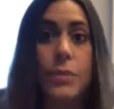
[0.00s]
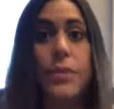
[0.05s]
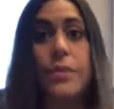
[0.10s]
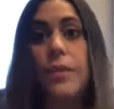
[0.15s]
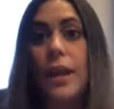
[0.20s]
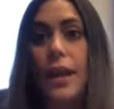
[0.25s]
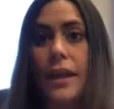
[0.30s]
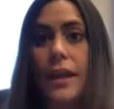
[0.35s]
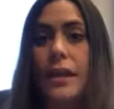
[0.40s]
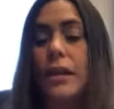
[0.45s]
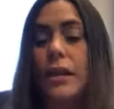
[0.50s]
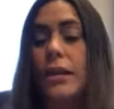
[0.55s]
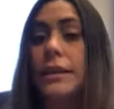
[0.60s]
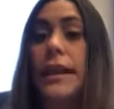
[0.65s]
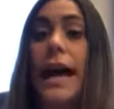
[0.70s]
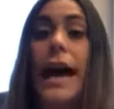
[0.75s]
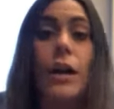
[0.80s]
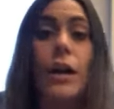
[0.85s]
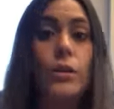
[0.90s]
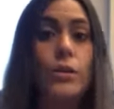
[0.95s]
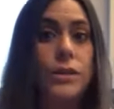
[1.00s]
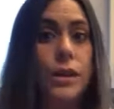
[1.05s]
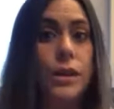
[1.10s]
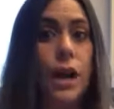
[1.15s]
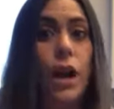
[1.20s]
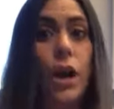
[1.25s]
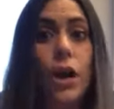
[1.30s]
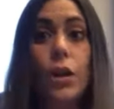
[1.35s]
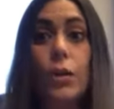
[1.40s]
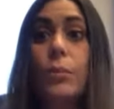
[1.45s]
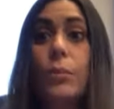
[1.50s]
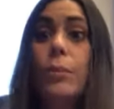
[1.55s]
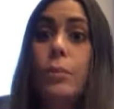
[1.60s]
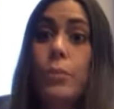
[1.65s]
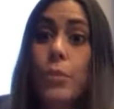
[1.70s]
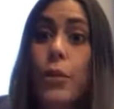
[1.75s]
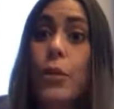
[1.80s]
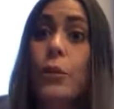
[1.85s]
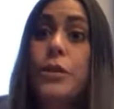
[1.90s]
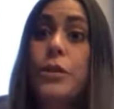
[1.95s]
it allows our
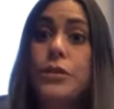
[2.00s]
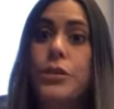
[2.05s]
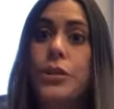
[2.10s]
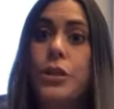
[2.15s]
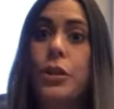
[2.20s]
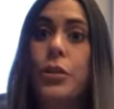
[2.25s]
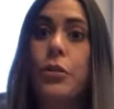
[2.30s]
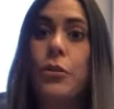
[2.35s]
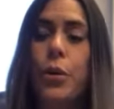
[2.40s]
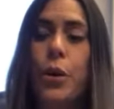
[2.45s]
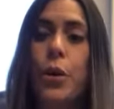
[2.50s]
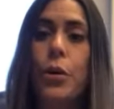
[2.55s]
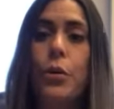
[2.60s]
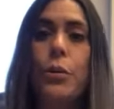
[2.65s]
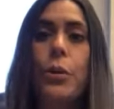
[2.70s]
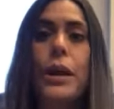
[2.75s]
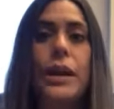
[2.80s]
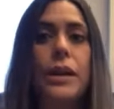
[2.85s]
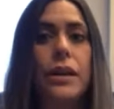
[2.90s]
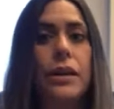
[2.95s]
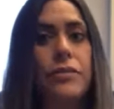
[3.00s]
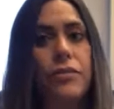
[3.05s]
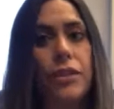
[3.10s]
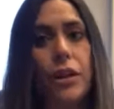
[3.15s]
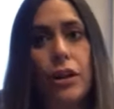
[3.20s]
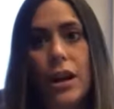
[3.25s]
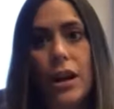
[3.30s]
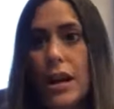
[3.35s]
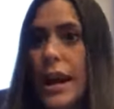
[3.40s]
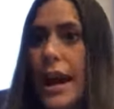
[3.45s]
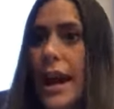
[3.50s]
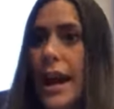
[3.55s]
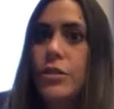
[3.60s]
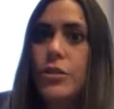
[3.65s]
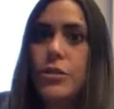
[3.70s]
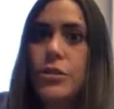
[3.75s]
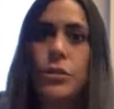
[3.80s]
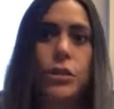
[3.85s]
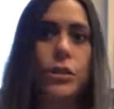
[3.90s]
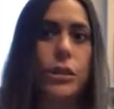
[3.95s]
produce to grow in a very
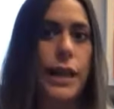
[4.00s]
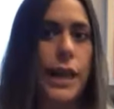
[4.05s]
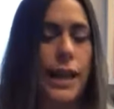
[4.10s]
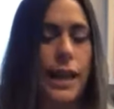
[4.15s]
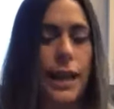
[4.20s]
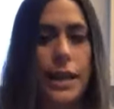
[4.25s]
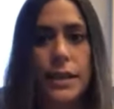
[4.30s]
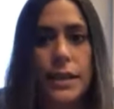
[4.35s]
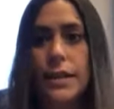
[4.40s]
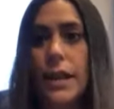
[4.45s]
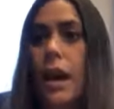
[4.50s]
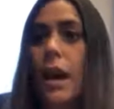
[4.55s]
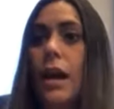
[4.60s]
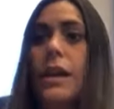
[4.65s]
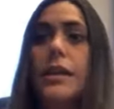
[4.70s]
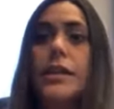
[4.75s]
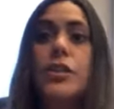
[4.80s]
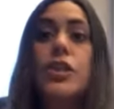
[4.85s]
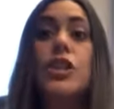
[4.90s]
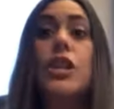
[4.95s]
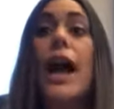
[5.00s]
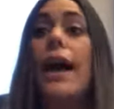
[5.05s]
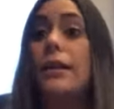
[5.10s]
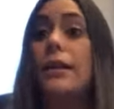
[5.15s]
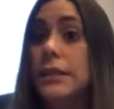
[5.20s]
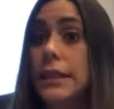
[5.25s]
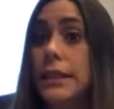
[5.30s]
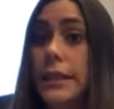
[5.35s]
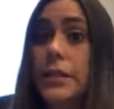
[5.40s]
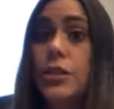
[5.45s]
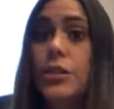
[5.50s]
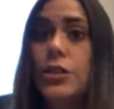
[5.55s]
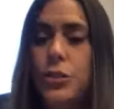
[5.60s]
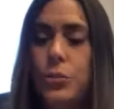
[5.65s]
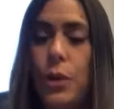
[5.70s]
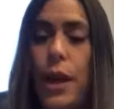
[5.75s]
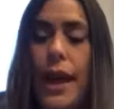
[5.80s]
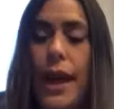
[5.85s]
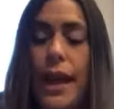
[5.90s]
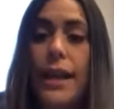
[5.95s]
natural and unchallenged
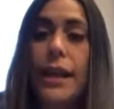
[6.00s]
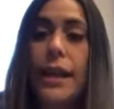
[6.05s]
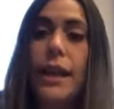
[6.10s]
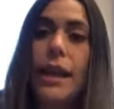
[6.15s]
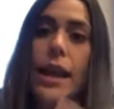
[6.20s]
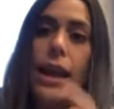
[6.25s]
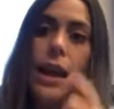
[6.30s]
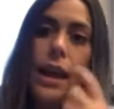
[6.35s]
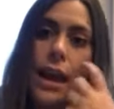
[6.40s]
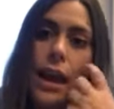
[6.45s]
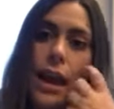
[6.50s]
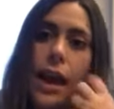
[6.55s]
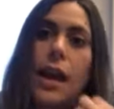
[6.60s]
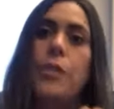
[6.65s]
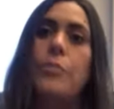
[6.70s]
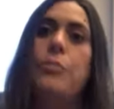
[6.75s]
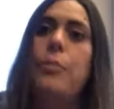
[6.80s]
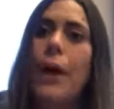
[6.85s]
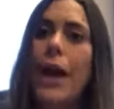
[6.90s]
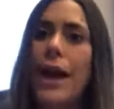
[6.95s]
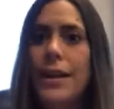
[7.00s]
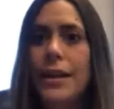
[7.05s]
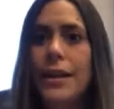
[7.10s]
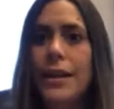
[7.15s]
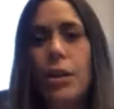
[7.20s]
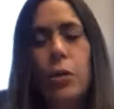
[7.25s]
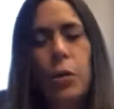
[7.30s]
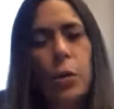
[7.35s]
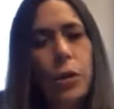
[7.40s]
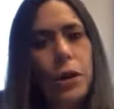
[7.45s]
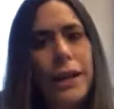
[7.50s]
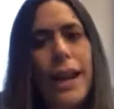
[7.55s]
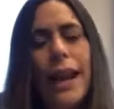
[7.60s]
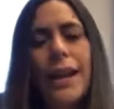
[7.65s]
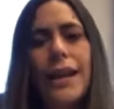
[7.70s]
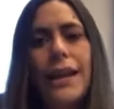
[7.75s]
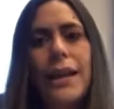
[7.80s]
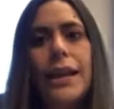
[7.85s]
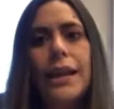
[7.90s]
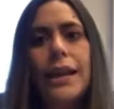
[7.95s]
way. But
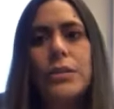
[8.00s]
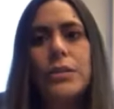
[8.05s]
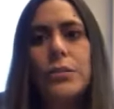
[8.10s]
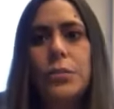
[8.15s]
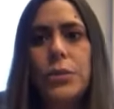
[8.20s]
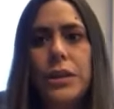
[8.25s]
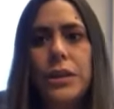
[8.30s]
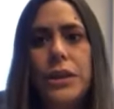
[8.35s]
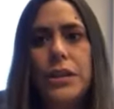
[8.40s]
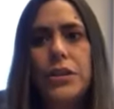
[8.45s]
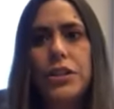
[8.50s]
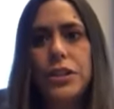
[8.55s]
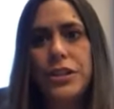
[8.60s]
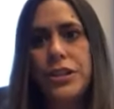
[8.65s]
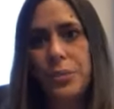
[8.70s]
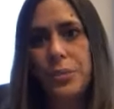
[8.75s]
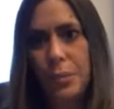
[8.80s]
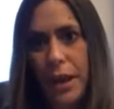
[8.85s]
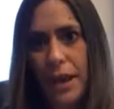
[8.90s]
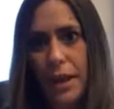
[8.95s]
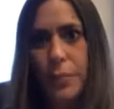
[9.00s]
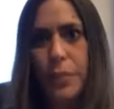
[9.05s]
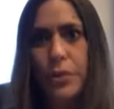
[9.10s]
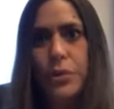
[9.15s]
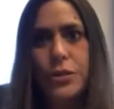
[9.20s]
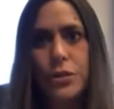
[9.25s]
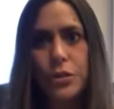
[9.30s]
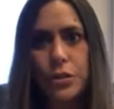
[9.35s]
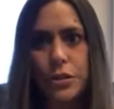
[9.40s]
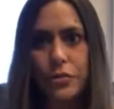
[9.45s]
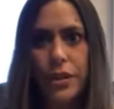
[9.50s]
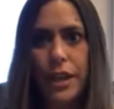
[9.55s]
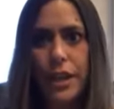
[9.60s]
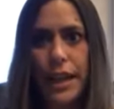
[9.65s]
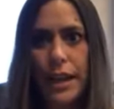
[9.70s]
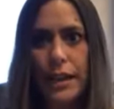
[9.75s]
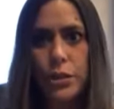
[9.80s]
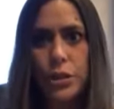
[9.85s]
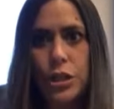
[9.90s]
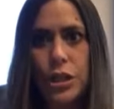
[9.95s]
organic is really just a paper
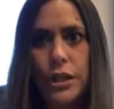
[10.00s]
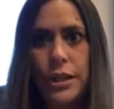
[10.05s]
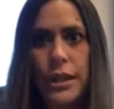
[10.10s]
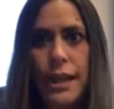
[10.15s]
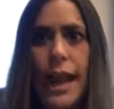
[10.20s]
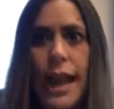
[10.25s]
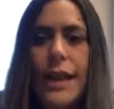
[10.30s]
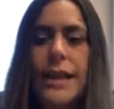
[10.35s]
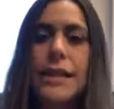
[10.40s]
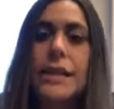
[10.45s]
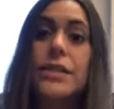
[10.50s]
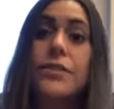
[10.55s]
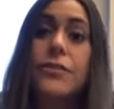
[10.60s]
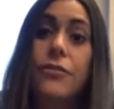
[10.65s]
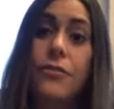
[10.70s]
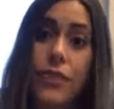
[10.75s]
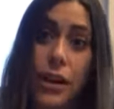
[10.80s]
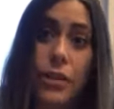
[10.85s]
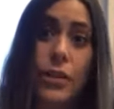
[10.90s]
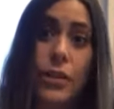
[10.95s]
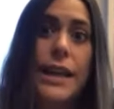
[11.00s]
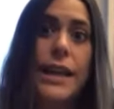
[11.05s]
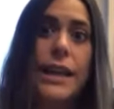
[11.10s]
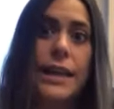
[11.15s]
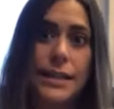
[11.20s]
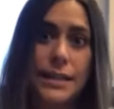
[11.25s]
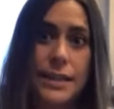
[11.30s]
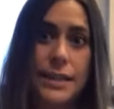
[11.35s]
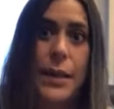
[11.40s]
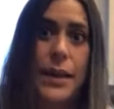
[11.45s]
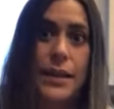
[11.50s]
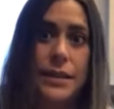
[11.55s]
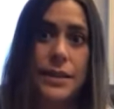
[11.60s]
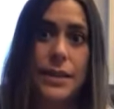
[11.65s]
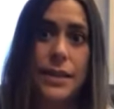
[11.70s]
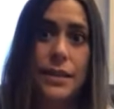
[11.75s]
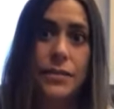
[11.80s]
certification, and it's very expensive.